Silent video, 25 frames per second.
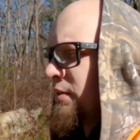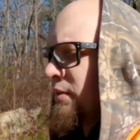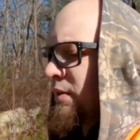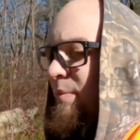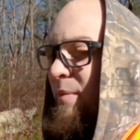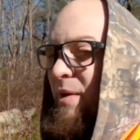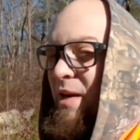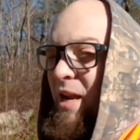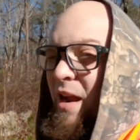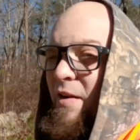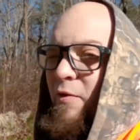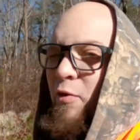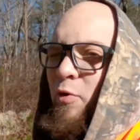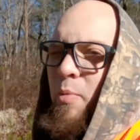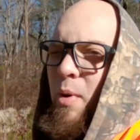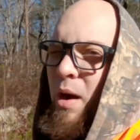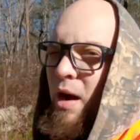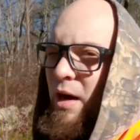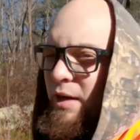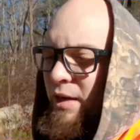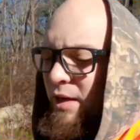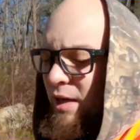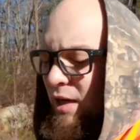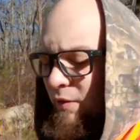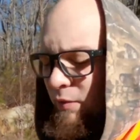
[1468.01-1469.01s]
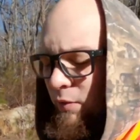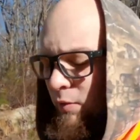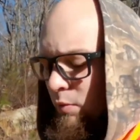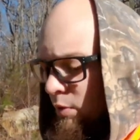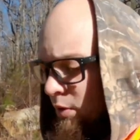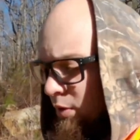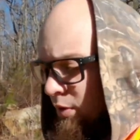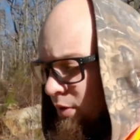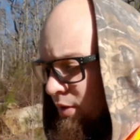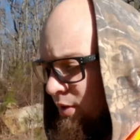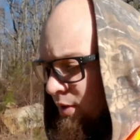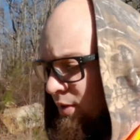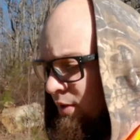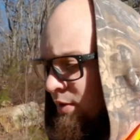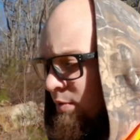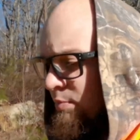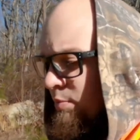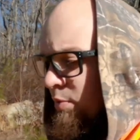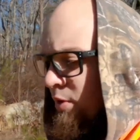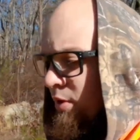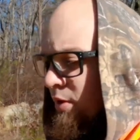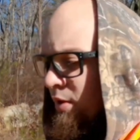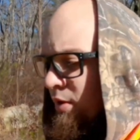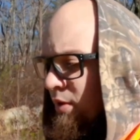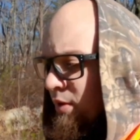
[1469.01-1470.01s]
I mean, everybody everywhere is,
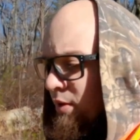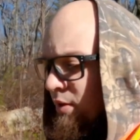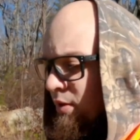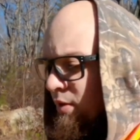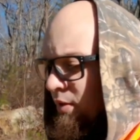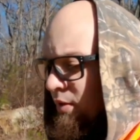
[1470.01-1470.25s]
but